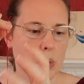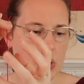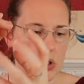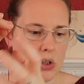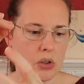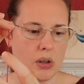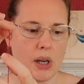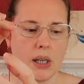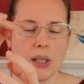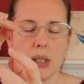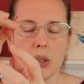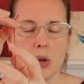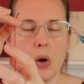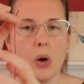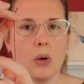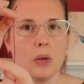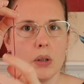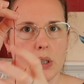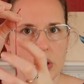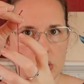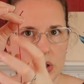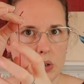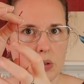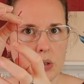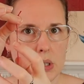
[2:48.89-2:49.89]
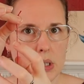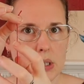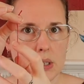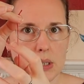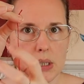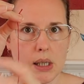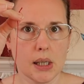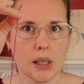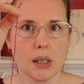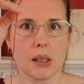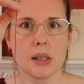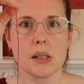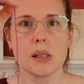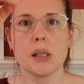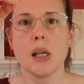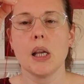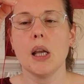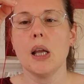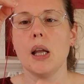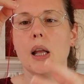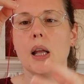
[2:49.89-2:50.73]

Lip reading: In stranded cotton, it's usually 6.